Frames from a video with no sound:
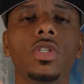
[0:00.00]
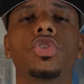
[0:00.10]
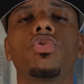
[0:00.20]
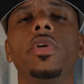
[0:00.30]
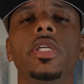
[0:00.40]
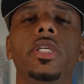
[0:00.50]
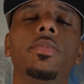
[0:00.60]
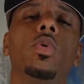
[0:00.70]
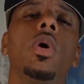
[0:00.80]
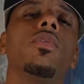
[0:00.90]
screen
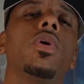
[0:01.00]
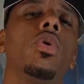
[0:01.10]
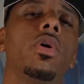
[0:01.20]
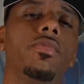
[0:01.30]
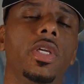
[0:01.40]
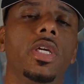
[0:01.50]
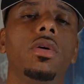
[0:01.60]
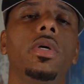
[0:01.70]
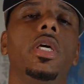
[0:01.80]
dimming while recording video,